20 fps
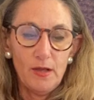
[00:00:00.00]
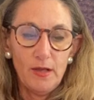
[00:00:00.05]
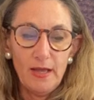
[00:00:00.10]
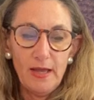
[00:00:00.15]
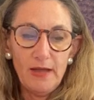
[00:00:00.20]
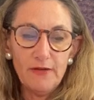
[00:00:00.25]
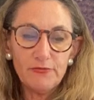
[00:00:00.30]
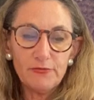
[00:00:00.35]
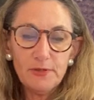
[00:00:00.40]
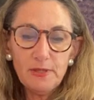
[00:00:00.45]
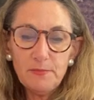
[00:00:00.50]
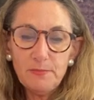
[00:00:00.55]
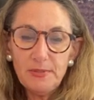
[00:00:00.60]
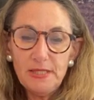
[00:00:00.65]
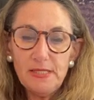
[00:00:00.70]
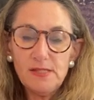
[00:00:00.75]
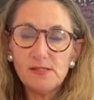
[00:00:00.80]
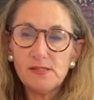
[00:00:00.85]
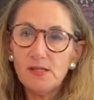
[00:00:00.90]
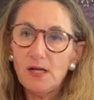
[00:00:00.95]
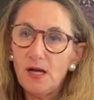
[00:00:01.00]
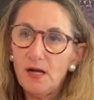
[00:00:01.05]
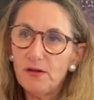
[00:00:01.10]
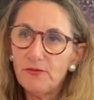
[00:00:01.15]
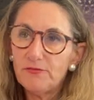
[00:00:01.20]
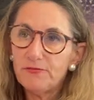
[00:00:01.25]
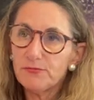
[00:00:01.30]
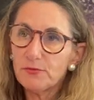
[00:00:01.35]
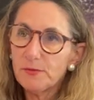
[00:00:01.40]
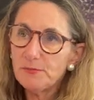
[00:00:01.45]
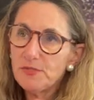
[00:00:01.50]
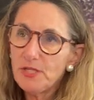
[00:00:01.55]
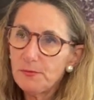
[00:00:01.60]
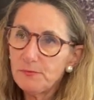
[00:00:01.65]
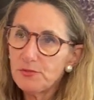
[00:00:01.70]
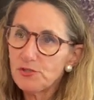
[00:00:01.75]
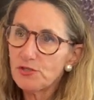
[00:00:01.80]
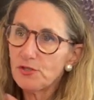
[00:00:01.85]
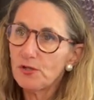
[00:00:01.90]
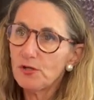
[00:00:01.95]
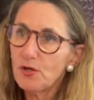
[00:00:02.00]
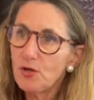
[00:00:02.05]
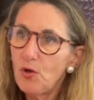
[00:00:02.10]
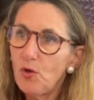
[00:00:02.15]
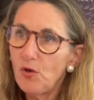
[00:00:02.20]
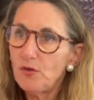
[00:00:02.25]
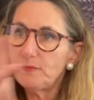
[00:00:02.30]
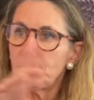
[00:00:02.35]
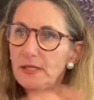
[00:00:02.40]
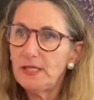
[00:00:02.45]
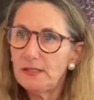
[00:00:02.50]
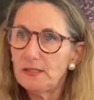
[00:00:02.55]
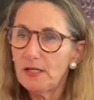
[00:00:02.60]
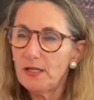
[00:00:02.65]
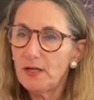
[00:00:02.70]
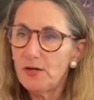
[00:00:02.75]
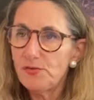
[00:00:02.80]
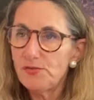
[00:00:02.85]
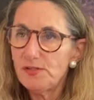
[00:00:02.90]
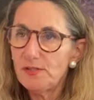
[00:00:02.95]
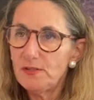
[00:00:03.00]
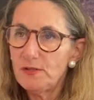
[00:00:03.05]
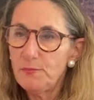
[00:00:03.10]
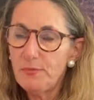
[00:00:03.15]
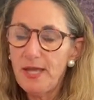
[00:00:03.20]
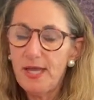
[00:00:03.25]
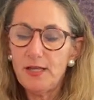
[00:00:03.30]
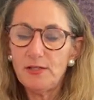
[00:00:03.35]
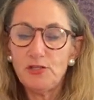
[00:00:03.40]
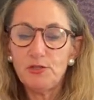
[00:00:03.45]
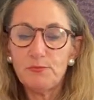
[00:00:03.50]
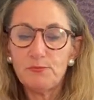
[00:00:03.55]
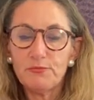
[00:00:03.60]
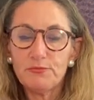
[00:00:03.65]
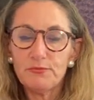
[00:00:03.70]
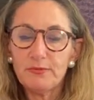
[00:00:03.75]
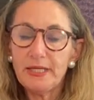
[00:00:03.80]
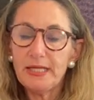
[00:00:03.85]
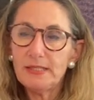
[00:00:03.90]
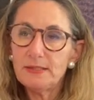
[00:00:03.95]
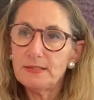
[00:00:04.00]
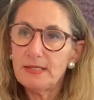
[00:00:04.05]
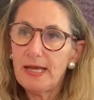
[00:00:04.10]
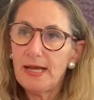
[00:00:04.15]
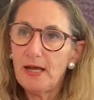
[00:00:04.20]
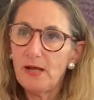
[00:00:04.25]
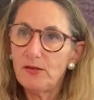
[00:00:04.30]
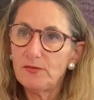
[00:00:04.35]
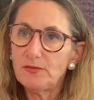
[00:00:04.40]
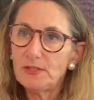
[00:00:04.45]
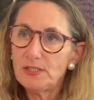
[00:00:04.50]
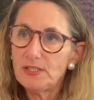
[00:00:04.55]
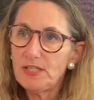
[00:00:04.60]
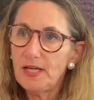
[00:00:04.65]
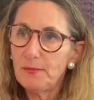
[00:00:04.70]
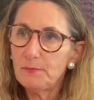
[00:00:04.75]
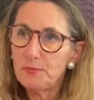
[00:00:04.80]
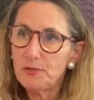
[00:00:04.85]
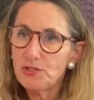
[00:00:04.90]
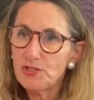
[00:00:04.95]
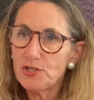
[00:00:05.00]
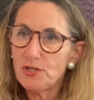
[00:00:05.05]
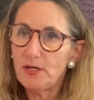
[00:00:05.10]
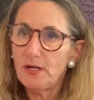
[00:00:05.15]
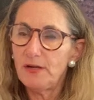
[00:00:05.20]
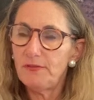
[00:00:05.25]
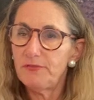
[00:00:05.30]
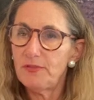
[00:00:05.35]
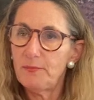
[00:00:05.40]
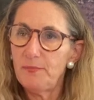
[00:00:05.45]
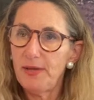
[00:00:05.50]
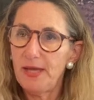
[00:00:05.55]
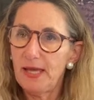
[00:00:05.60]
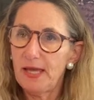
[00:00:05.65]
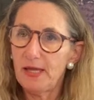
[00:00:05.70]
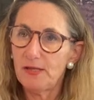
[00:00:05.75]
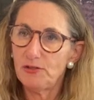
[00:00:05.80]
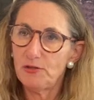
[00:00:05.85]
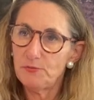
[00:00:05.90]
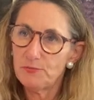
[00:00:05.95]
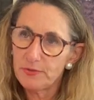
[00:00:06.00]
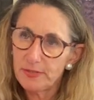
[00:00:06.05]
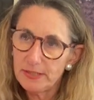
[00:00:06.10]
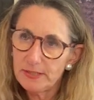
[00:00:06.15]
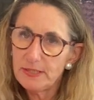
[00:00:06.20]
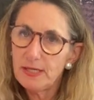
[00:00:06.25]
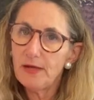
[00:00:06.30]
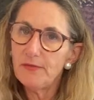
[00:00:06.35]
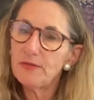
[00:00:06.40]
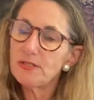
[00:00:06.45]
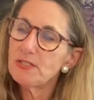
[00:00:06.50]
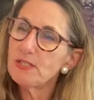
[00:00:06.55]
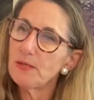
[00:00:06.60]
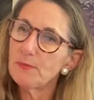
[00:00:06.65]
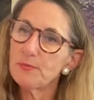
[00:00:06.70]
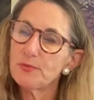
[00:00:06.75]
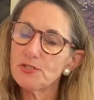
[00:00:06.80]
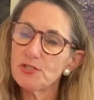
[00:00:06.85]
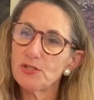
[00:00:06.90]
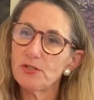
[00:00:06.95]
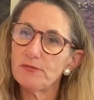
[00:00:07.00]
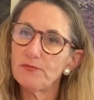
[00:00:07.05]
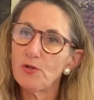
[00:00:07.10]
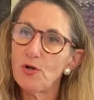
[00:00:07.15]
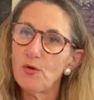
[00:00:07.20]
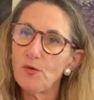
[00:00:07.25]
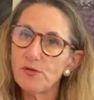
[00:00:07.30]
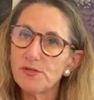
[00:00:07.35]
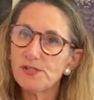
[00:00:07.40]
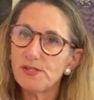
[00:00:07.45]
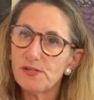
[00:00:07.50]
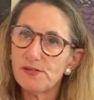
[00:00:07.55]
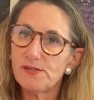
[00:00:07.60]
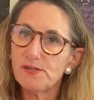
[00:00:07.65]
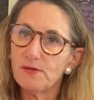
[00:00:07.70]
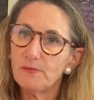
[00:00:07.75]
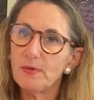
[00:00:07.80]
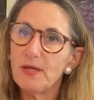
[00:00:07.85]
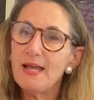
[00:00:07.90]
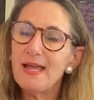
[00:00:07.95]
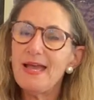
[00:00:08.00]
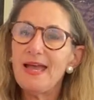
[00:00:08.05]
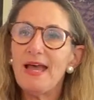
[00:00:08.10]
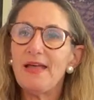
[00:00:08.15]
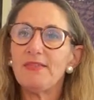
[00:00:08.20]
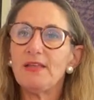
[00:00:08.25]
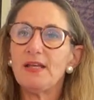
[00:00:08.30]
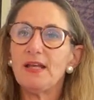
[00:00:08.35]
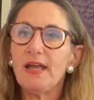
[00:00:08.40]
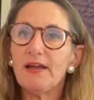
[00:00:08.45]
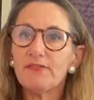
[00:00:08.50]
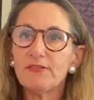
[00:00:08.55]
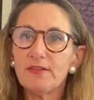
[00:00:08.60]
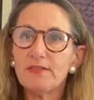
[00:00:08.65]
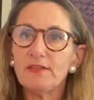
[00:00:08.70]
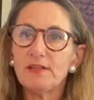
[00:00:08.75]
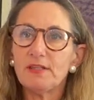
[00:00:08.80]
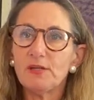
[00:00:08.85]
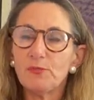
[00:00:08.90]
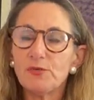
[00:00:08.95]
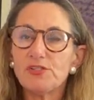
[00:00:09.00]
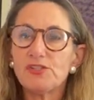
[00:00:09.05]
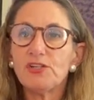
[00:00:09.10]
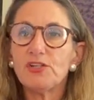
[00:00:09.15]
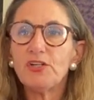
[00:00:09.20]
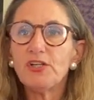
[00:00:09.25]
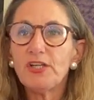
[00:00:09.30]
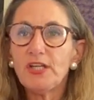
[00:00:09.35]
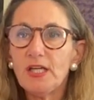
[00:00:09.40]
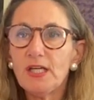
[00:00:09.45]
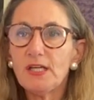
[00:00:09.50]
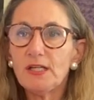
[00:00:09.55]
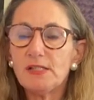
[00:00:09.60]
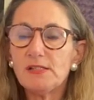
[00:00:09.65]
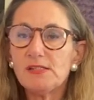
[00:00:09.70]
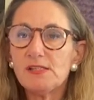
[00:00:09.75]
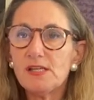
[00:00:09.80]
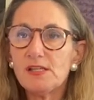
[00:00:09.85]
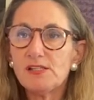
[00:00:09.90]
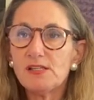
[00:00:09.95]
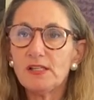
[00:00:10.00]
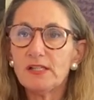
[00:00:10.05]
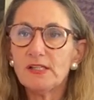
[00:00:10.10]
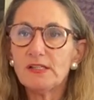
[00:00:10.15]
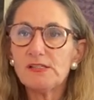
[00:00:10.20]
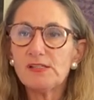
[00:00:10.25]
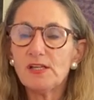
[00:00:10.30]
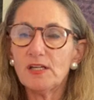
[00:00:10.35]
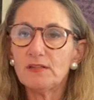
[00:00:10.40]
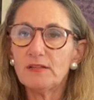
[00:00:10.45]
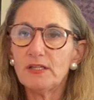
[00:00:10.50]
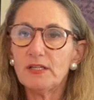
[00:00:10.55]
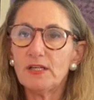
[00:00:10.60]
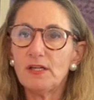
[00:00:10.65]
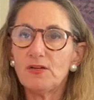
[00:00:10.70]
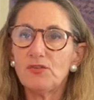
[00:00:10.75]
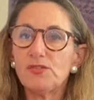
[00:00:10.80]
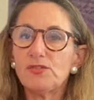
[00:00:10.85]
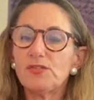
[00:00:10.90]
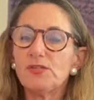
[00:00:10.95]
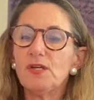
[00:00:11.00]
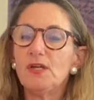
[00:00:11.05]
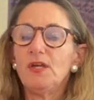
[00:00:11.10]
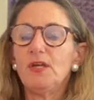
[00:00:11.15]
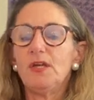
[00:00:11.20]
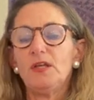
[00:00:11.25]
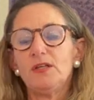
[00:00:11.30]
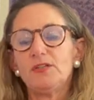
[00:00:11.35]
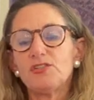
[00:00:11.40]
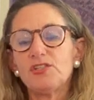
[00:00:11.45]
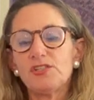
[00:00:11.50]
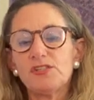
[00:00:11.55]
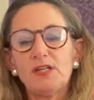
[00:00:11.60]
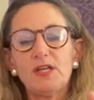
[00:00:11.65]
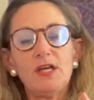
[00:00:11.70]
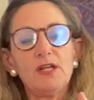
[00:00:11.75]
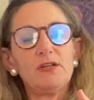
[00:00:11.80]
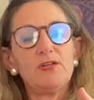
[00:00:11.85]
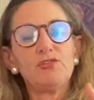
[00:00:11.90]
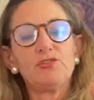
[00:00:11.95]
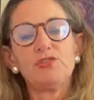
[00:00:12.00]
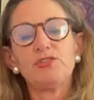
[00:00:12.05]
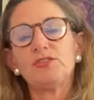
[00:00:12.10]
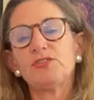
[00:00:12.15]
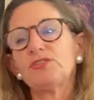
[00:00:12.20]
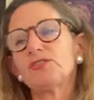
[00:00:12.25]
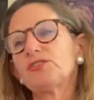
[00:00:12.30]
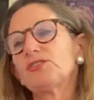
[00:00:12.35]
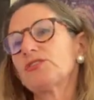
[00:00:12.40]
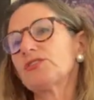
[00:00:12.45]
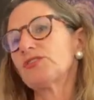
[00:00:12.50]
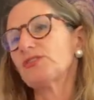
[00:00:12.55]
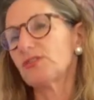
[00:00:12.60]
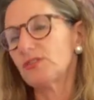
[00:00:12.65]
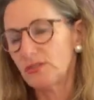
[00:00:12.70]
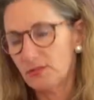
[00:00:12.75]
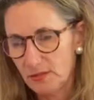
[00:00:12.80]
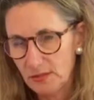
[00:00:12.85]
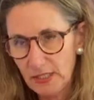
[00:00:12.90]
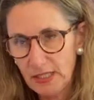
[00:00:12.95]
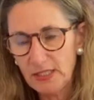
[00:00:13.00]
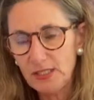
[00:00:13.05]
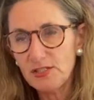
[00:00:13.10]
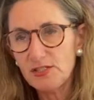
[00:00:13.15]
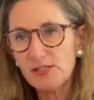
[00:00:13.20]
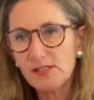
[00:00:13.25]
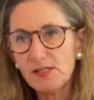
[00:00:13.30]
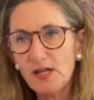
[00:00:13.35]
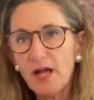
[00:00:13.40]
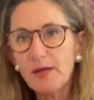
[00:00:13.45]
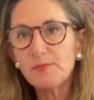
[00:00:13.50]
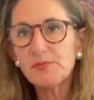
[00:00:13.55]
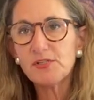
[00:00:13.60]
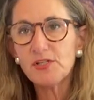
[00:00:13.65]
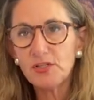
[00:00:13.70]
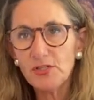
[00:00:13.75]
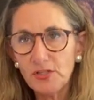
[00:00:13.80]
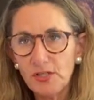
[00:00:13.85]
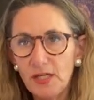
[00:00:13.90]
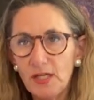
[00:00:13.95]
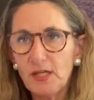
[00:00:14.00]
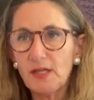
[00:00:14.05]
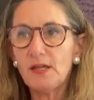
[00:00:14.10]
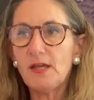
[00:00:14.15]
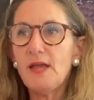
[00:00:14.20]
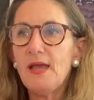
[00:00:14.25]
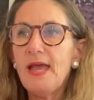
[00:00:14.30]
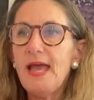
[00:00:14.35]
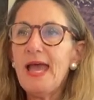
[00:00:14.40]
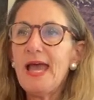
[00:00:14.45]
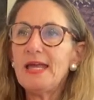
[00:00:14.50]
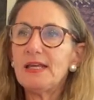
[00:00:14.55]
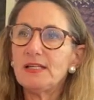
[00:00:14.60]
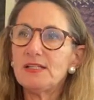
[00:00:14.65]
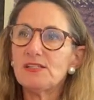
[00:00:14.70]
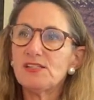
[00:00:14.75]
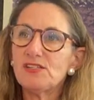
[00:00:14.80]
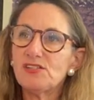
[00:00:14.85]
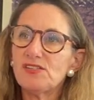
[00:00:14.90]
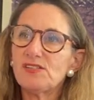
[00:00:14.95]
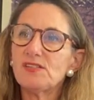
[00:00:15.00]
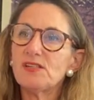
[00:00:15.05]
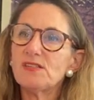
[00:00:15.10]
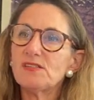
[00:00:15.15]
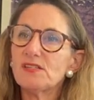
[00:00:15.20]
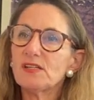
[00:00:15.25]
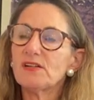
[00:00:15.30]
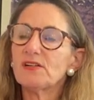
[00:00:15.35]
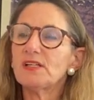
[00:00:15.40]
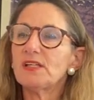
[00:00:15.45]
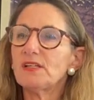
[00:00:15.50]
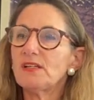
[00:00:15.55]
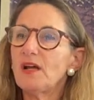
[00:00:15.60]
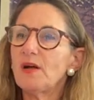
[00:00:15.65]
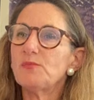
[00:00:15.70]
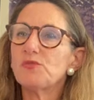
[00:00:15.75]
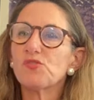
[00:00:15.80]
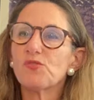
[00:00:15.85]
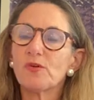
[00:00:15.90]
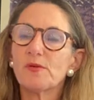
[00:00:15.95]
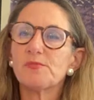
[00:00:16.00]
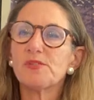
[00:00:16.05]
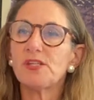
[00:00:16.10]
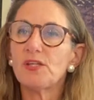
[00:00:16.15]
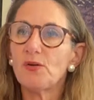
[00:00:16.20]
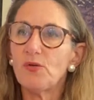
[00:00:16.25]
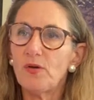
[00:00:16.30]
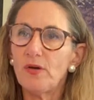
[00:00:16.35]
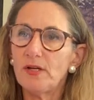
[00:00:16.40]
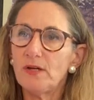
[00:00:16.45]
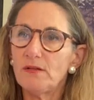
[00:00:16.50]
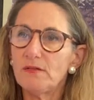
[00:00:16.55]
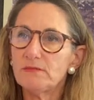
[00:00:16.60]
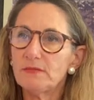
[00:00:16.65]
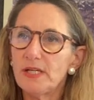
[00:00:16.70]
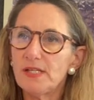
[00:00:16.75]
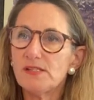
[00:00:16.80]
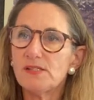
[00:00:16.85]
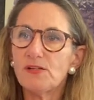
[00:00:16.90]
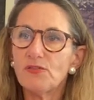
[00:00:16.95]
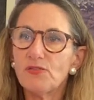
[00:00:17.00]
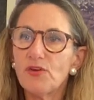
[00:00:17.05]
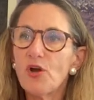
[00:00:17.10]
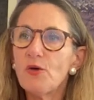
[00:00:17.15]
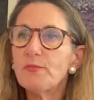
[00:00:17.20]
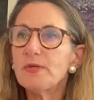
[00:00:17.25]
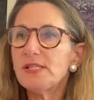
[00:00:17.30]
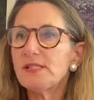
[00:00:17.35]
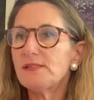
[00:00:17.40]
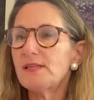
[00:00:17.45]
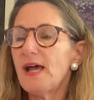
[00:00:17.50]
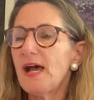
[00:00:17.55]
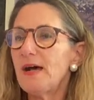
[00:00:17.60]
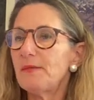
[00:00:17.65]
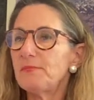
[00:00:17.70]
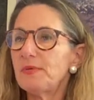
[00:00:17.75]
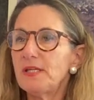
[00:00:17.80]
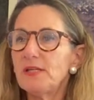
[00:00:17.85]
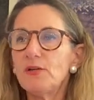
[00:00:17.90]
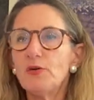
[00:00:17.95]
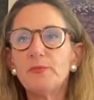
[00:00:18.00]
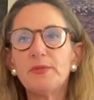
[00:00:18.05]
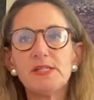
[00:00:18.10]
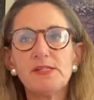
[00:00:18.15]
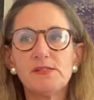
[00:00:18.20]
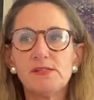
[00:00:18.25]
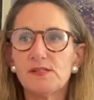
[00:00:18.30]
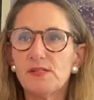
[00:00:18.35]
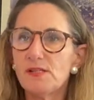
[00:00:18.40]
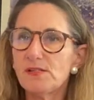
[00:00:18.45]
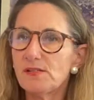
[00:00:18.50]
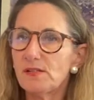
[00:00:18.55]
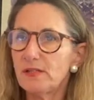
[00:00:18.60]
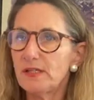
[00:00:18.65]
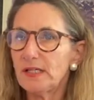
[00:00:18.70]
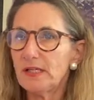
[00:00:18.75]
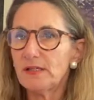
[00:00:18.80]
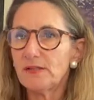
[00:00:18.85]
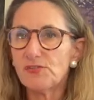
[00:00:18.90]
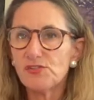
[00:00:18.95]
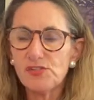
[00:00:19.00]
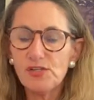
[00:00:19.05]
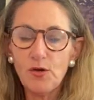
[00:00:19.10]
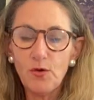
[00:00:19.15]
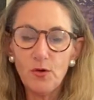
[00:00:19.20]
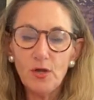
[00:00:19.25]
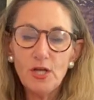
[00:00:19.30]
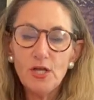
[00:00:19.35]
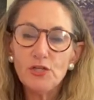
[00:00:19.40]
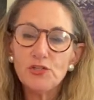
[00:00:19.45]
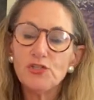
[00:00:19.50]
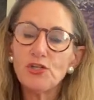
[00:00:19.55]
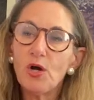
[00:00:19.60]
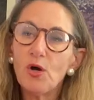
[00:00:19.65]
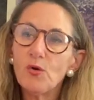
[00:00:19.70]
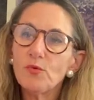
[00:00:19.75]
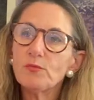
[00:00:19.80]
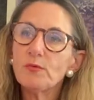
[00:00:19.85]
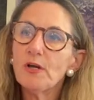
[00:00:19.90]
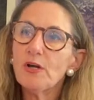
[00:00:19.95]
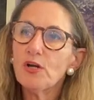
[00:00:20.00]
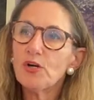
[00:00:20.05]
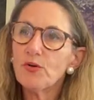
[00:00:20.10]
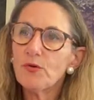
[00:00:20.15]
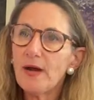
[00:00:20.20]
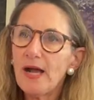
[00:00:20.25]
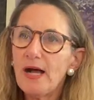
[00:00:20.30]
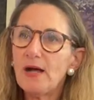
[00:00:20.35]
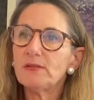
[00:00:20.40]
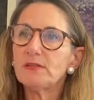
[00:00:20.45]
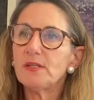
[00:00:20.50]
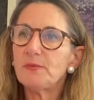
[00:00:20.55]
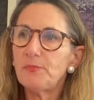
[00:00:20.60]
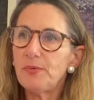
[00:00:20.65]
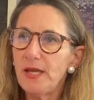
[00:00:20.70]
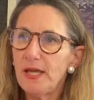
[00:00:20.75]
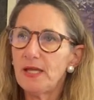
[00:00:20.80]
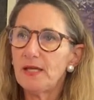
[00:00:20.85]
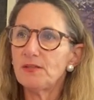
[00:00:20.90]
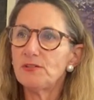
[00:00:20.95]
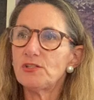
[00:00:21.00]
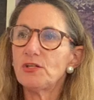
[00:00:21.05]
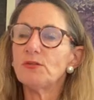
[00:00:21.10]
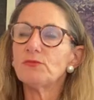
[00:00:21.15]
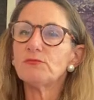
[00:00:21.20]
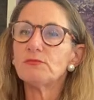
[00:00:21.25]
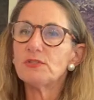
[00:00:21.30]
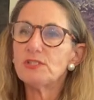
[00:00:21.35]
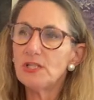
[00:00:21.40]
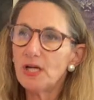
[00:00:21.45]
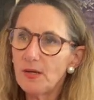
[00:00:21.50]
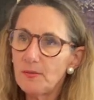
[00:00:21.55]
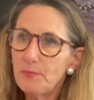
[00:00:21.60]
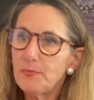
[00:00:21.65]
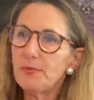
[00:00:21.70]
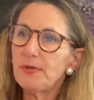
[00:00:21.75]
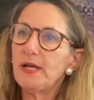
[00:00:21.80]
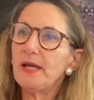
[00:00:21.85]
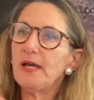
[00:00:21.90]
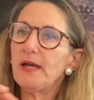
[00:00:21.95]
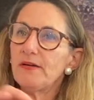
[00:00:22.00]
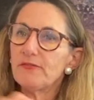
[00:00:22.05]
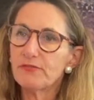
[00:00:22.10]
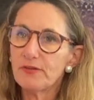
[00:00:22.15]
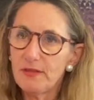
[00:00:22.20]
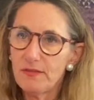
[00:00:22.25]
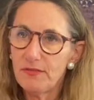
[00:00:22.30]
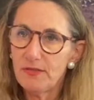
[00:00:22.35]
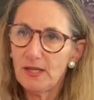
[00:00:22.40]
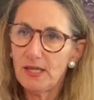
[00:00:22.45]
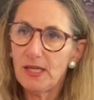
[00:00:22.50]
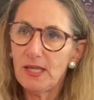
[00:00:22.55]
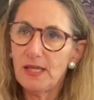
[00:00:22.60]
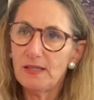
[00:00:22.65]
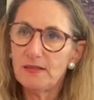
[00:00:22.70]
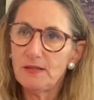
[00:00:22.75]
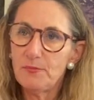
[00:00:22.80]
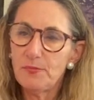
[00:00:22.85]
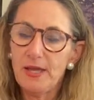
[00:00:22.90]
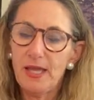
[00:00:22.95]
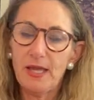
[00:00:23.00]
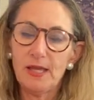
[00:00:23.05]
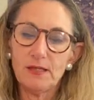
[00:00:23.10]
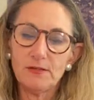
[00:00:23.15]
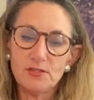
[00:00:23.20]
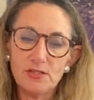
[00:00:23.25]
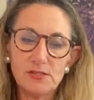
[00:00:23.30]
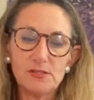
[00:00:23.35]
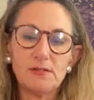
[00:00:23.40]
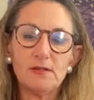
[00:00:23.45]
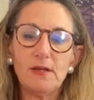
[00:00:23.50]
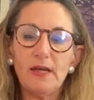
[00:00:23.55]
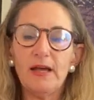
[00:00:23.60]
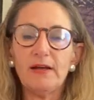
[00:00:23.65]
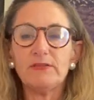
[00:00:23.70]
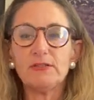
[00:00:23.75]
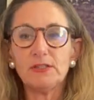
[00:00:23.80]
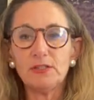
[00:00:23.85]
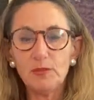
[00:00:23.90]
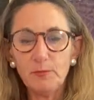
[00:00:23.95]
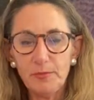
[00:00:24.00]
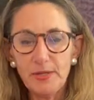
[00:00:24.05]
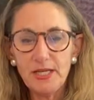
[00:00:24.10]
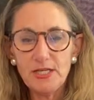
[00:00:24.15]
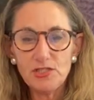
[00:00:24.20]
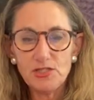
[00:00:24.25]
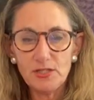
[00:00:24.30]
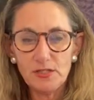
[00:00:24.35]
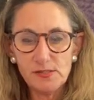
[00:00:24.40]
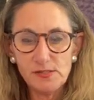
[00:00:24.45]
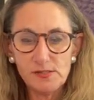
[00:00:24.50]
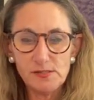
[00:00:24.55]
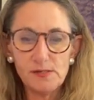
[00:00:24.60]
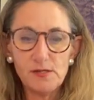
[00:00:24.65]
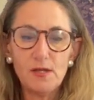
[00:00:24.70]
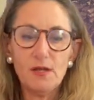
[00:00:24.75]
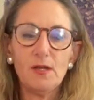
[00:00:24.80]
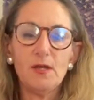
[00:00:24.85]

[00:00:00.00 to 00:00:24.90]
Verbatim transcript: every piece of room temperature or cold meat that goes in the pan, you bring down the temperature of the pan, you bring down the temperature of the whole system. And then everything that was cooking and sizzling suddenly goes just kind of zzz, and it stops cooking and it just sits there and absorbs the oil. And so nobody's happy, nobody's sizzling. So don't crowd the pan. Don't dump everything in the pan. Just have a little patience.